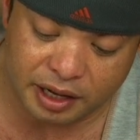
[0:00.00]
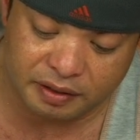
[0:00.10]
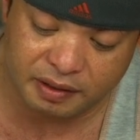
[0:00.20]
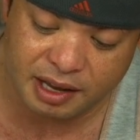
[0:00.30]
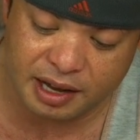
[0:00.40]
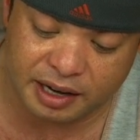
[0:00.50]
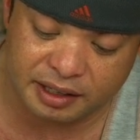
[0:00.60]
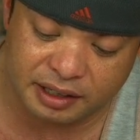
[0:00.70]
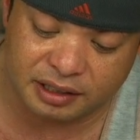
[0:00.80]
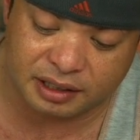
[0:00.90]
I think I
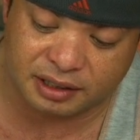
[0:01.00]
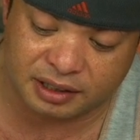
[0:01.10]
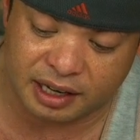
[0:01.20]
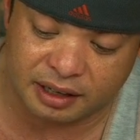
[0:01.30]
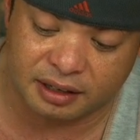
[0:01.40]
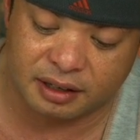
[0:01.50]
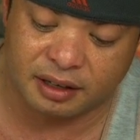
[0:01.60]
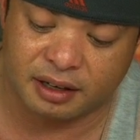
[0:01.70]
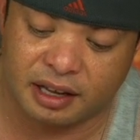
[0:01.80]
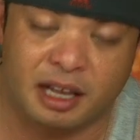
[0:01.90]
need to send
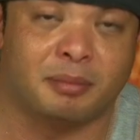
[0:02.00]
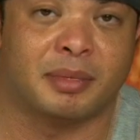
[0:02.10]
a